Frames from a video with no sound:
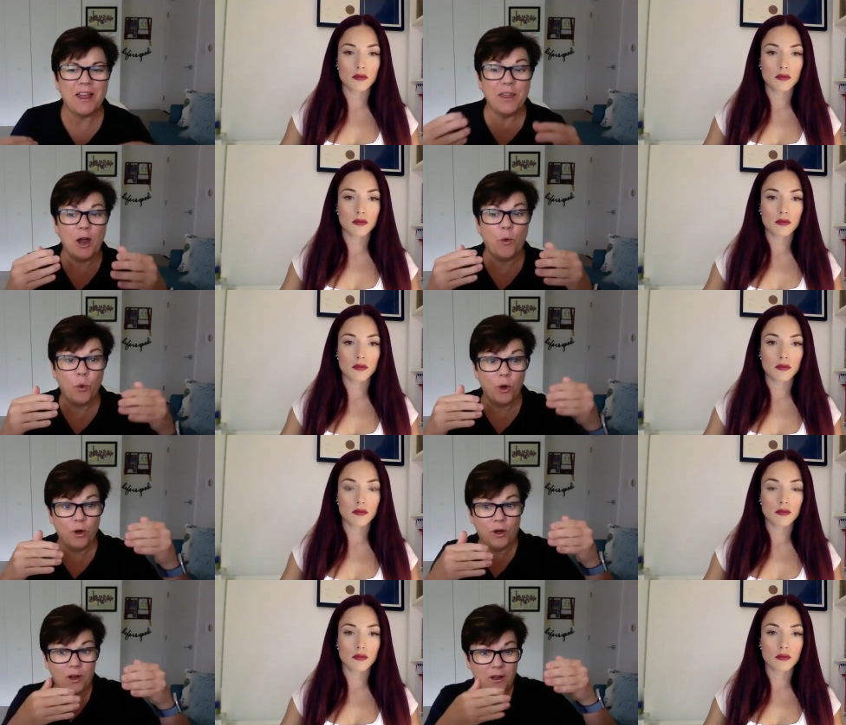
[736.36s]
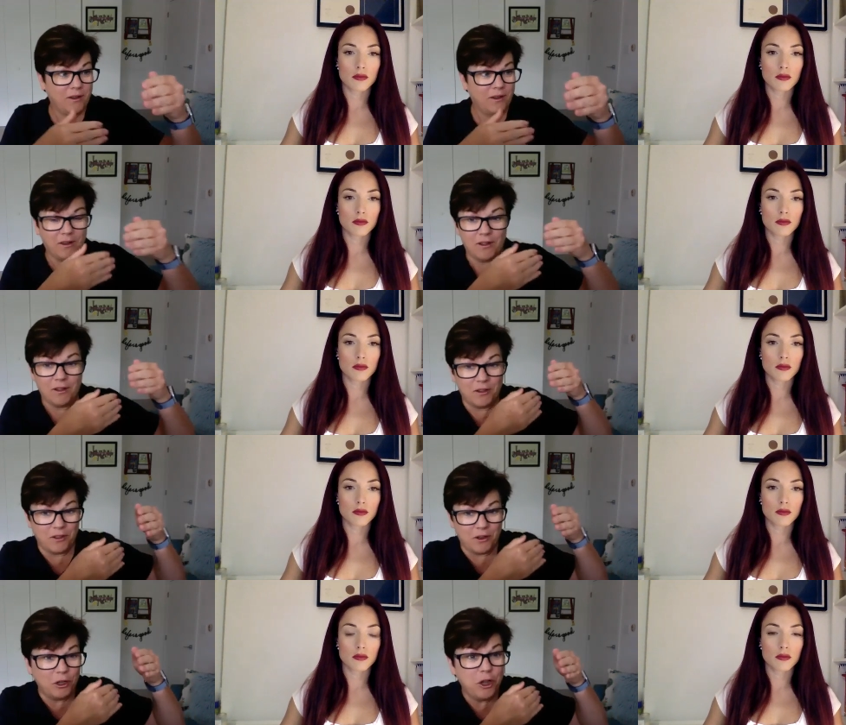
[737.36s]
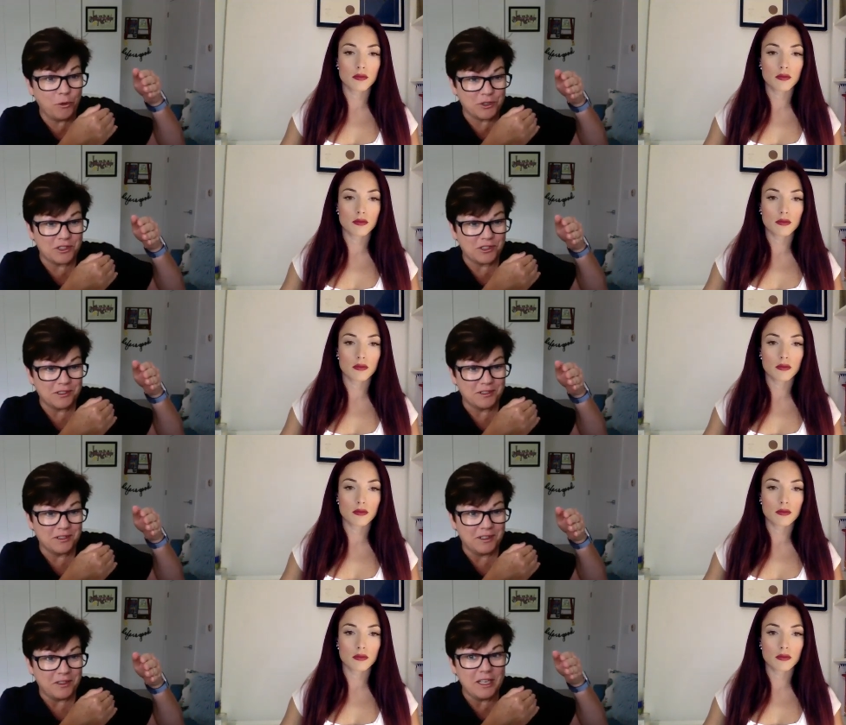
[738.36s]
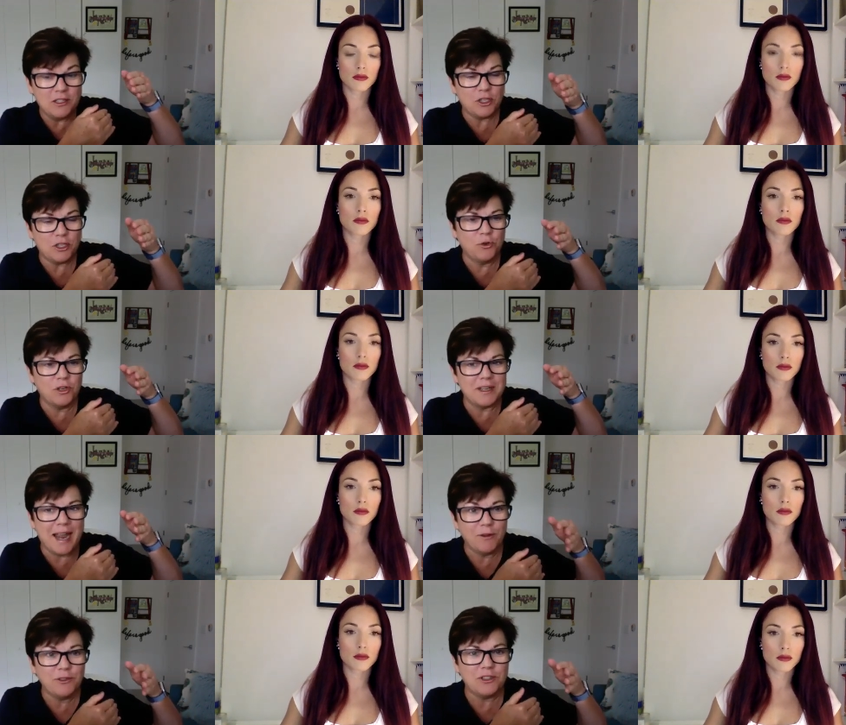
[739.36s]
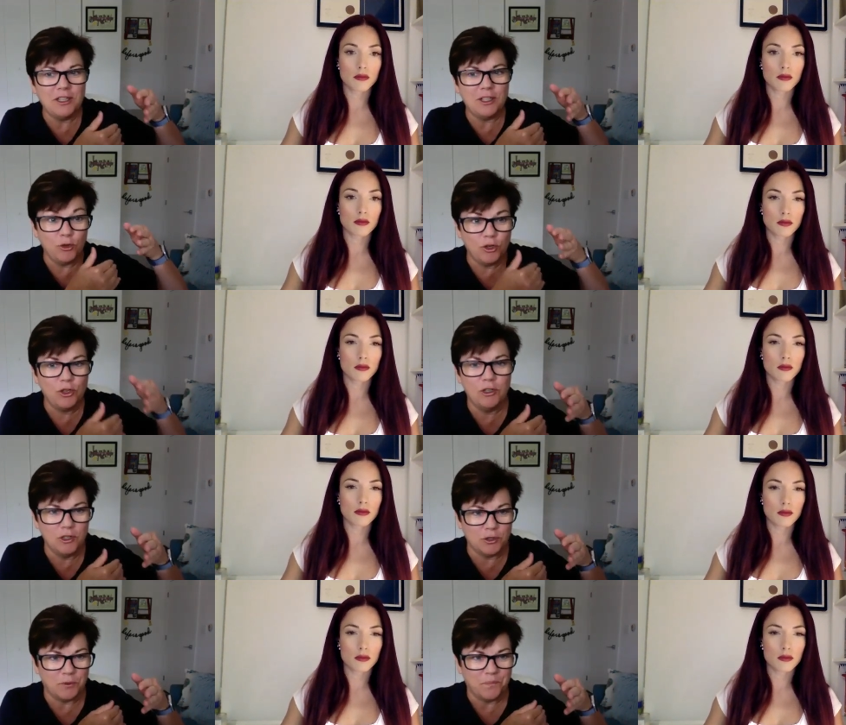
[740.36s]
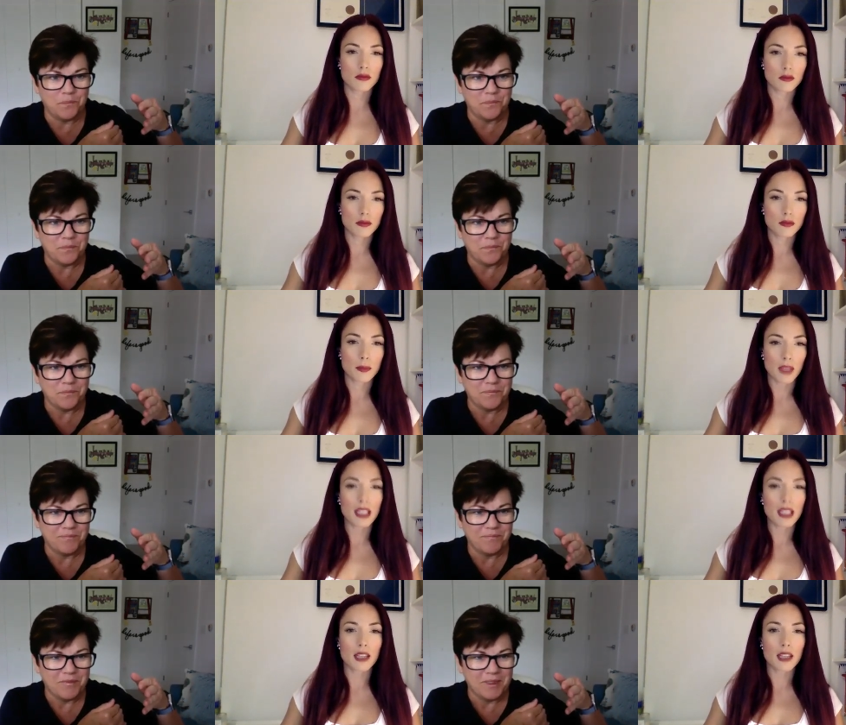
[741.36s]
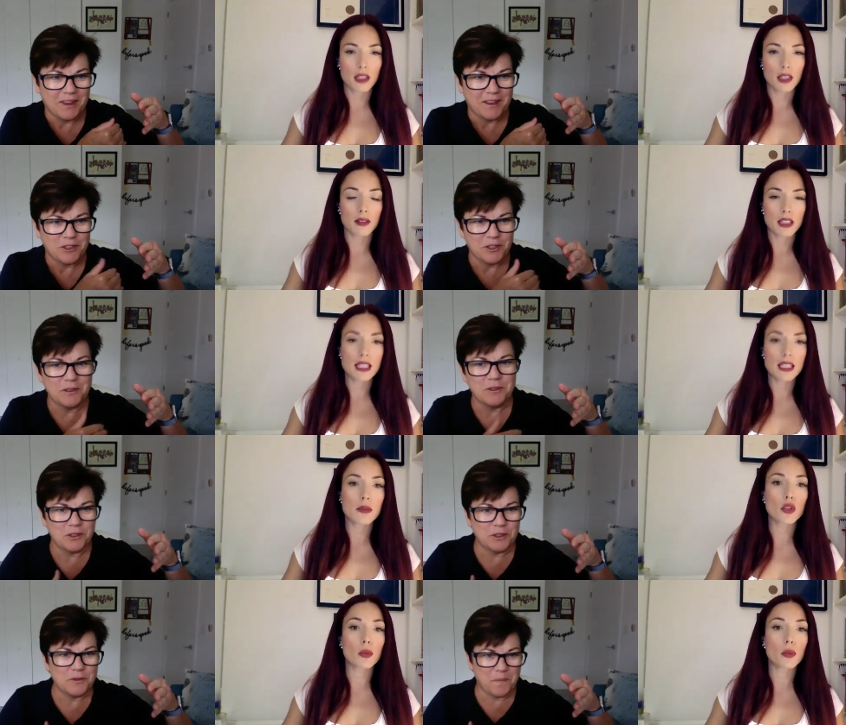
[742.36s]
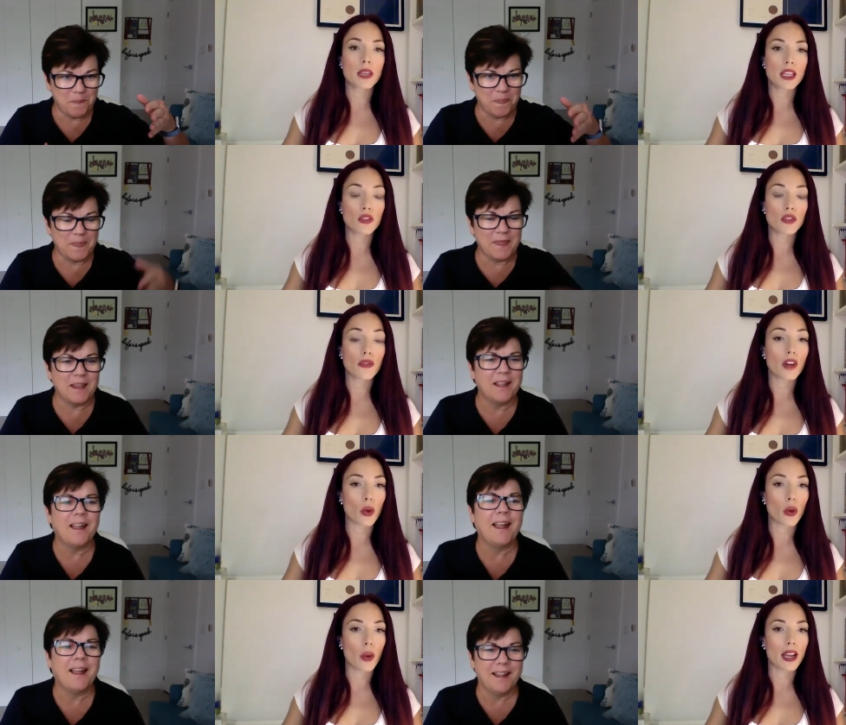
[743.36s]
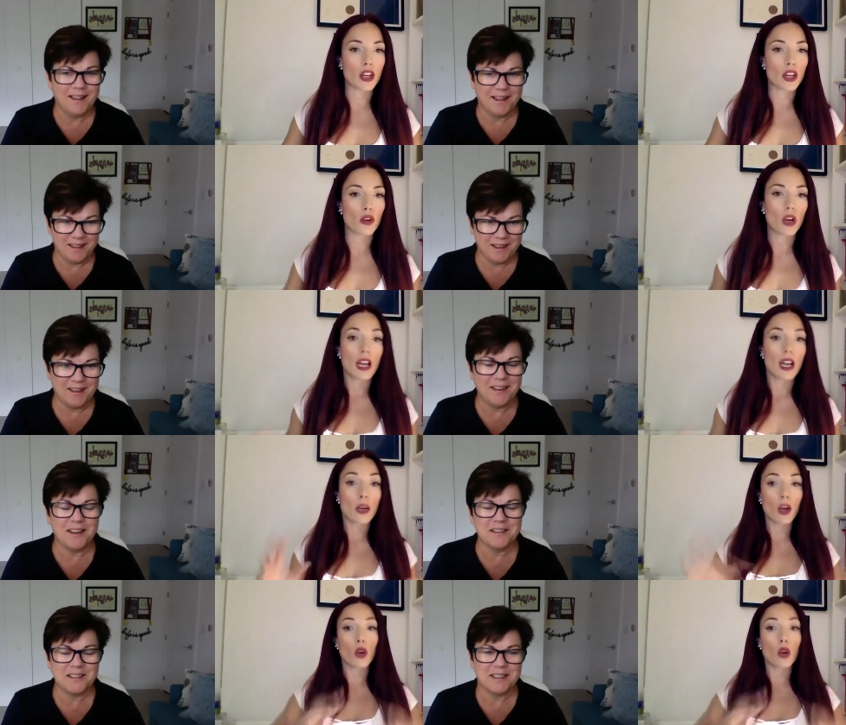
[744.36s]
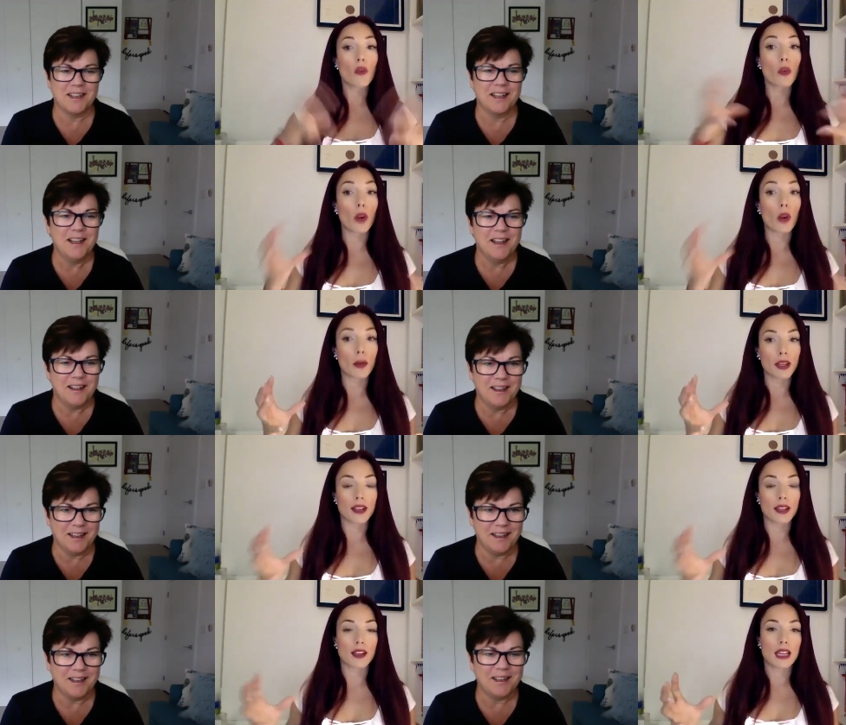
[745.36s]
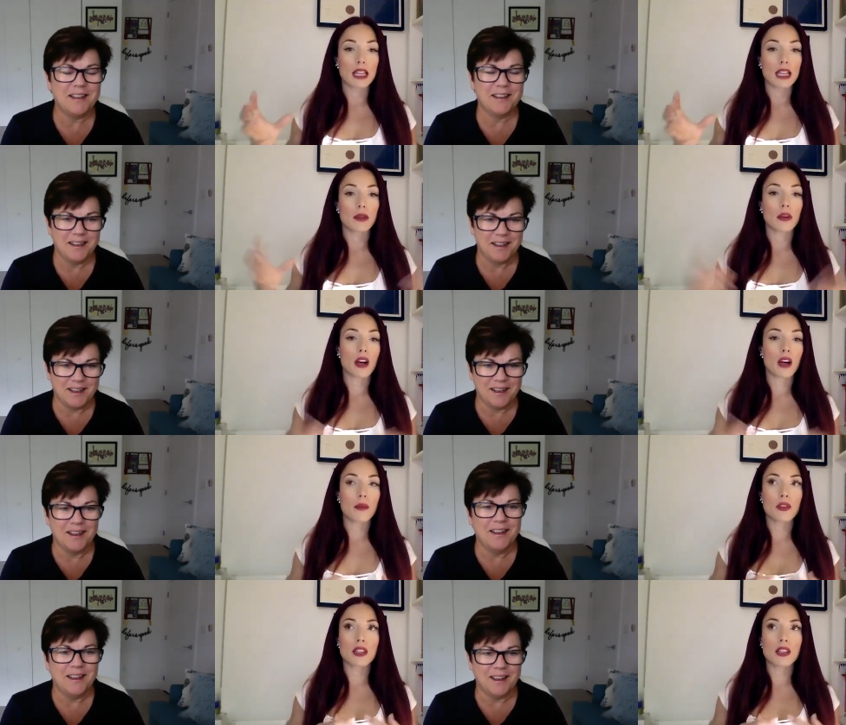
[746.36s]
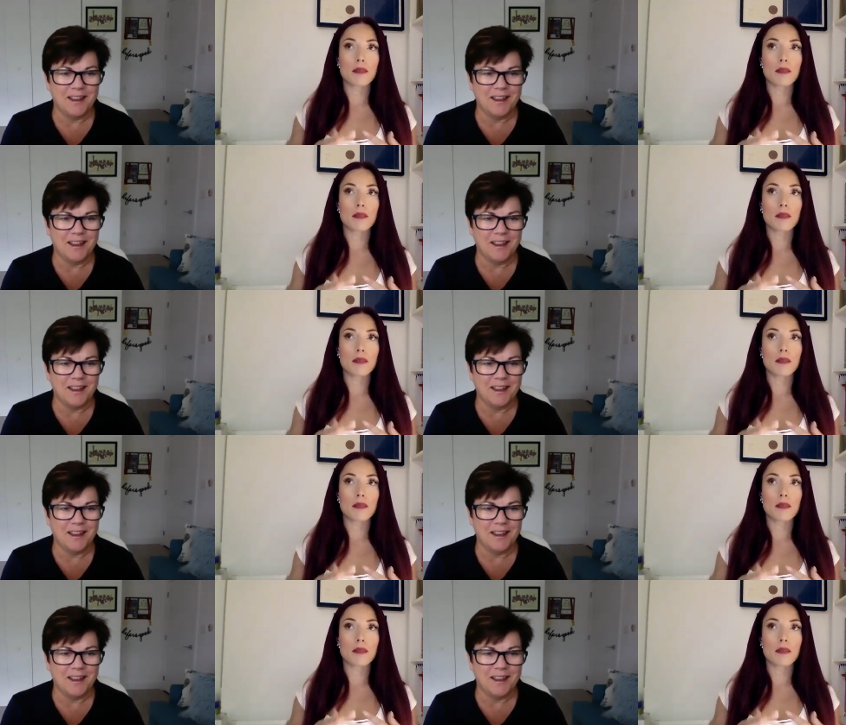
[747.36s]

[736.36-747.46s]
Speaker 1: that were close, mm-hmm. things that mm-hmm. you can now see that you could do.
Speaker 2: Yeah, yeah, they seem too big and too far away, you know, quite yes. overwhelming. Because um, I